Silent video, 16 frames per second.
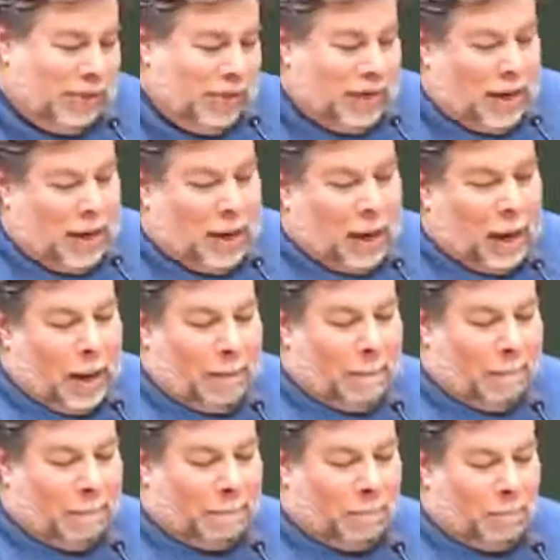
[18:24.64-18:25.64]
but
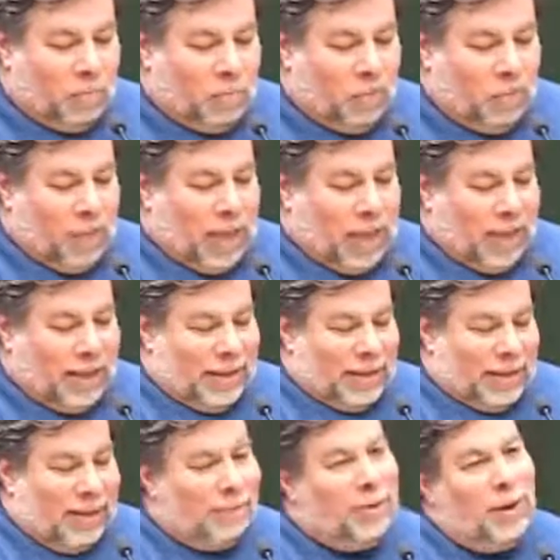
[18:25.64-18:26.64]
um,
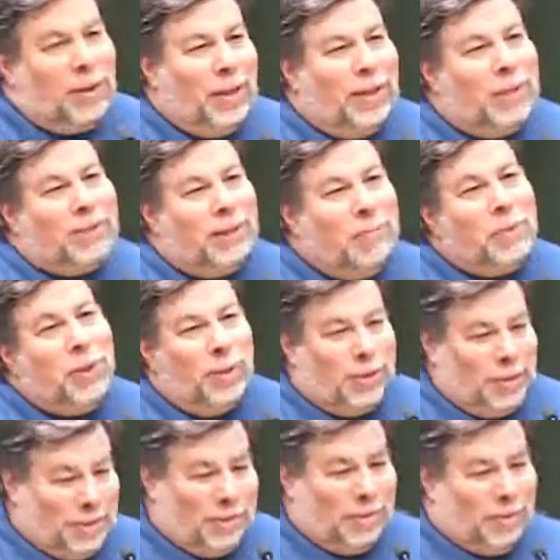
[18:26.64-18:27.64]
no,
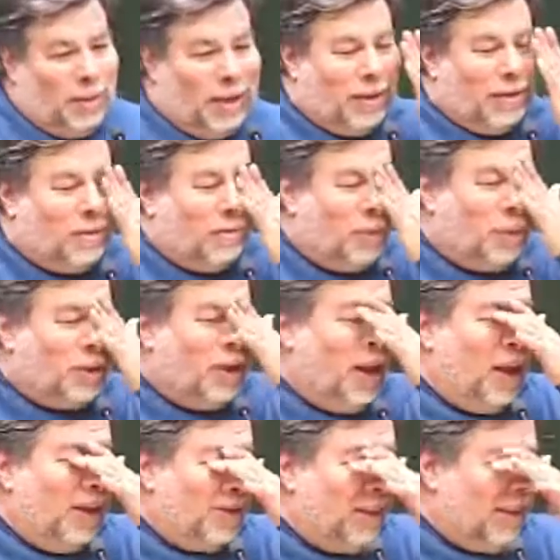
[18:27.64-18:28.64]
computers, well, Moore's
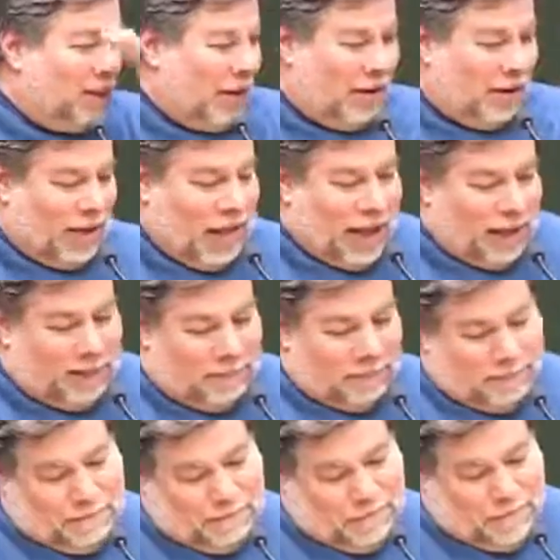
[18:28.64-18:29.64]
Law took care of that.
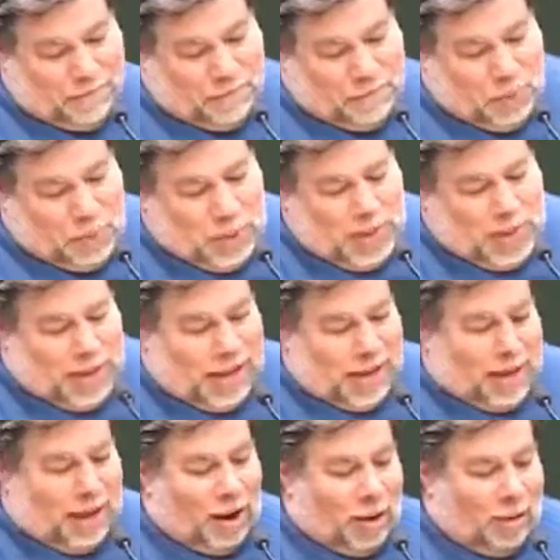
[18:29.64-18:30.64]

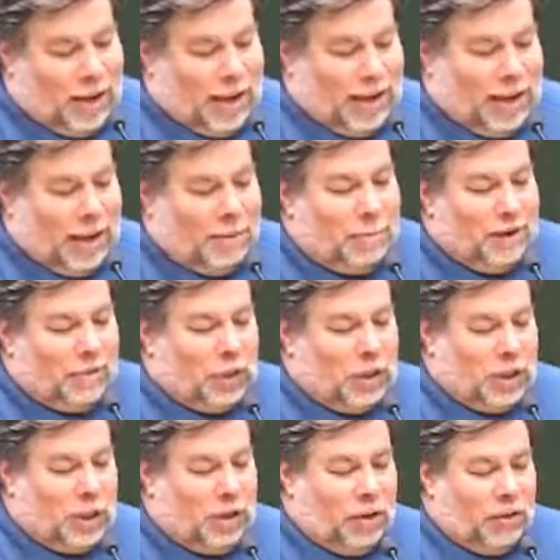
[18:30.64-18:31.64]
Alrighty, my
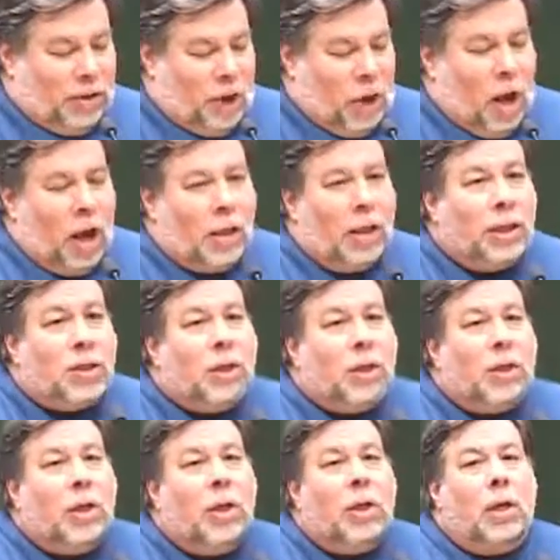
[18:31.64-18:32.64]
first year of
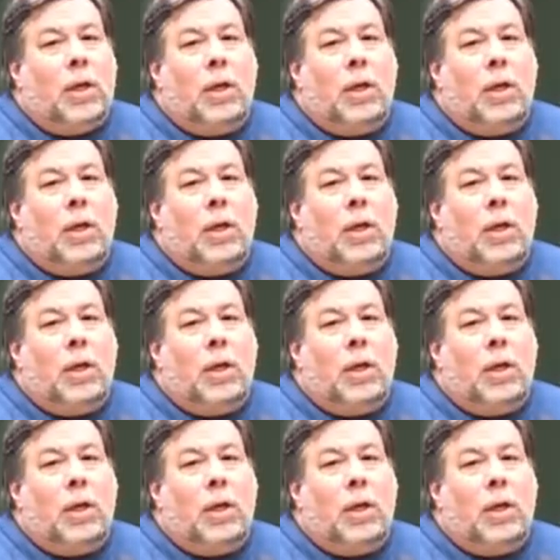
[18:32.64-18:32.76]
college,